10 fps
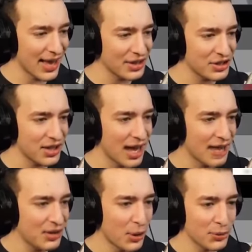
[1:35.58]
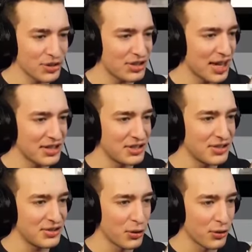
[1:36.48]
that, chat. Don't say
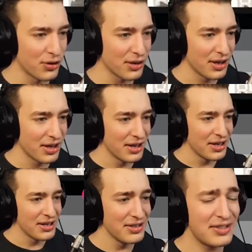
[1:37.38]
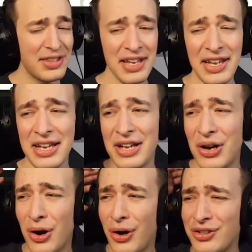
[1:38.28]
she's Dora...
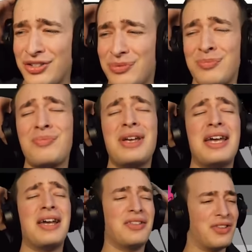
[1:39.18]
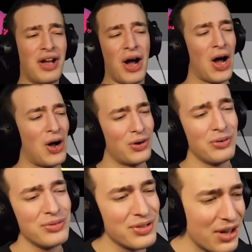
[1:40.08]
Dios me.
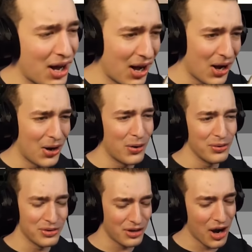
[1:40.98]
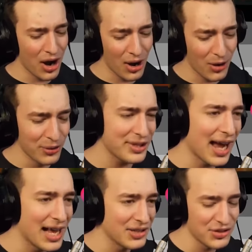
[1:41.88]
No, no, no.
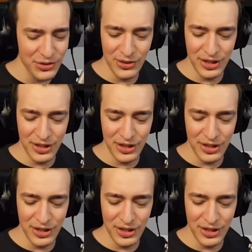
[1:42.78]
Cancel